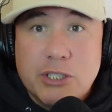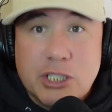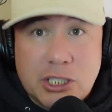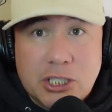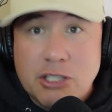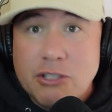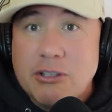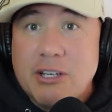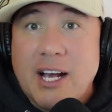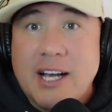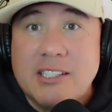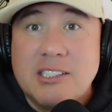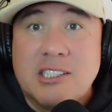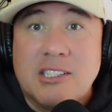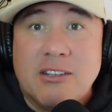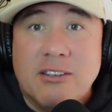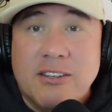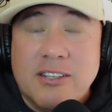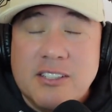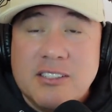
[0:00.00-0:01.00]
Do you guys
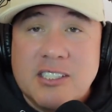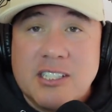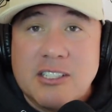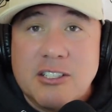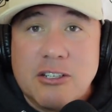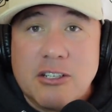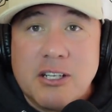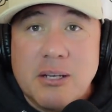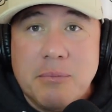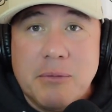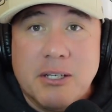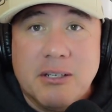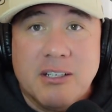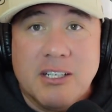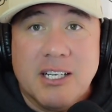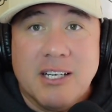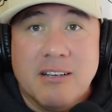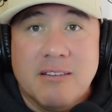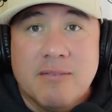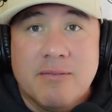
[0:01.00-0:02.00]
do this in your
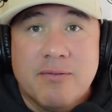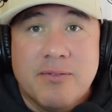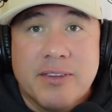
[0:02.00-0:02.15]
community?